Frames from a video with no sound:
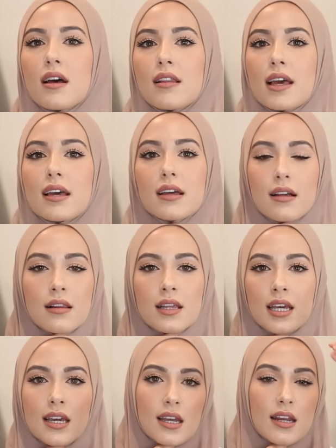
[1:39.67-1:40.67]
like
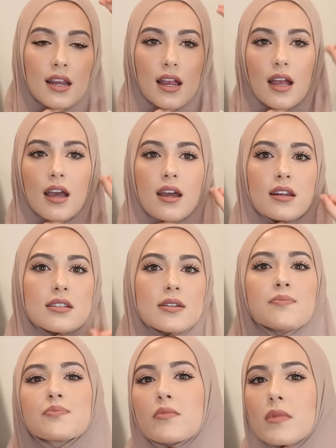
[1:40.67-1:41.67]
clean and
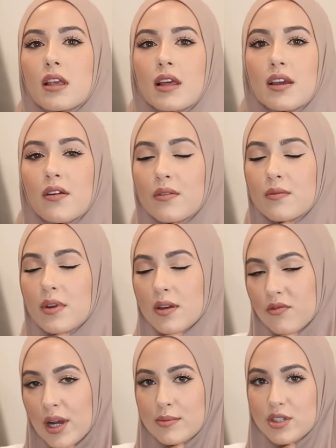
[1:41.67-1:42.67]
like
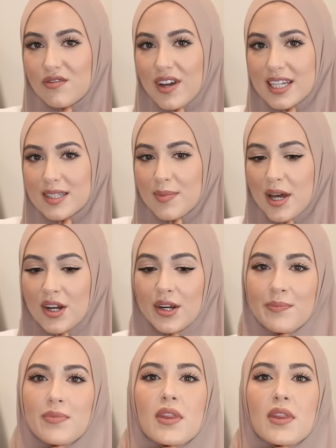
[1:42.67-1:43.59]
frames your face better.